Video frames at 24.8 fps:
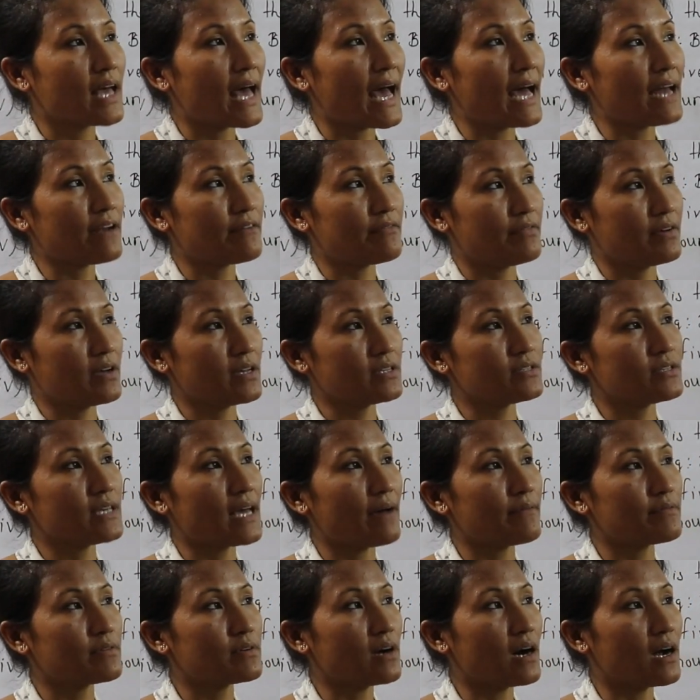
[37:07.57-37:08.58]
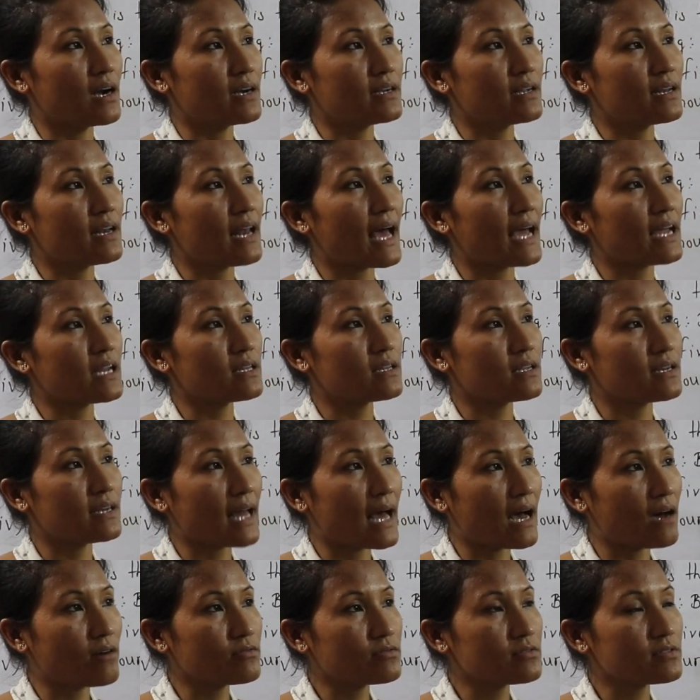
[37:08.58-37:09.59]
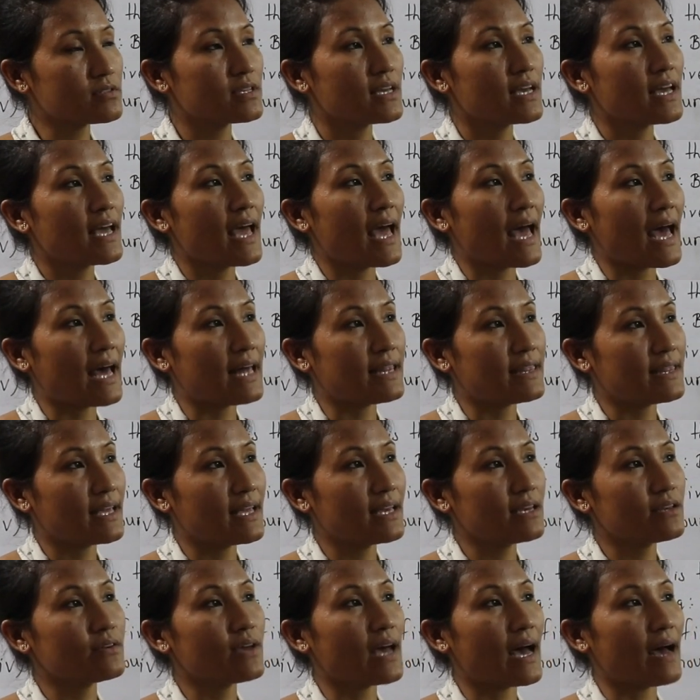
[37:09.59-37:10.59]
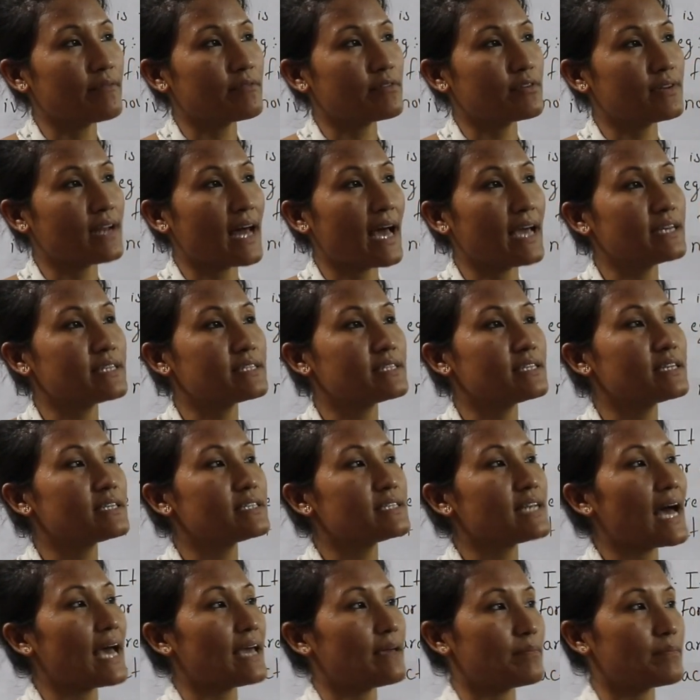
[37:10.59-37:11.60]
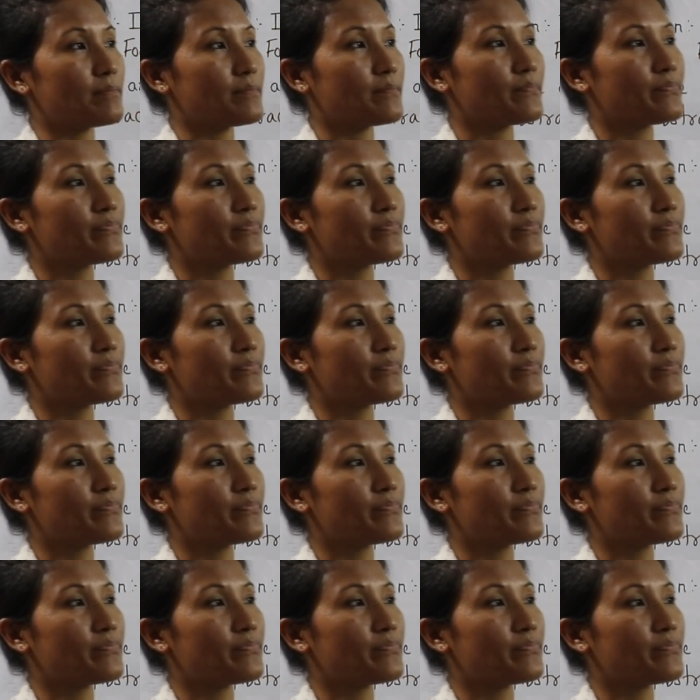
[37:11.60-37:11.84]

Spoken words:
At first, you have to underline the nouns and then you have to write its type.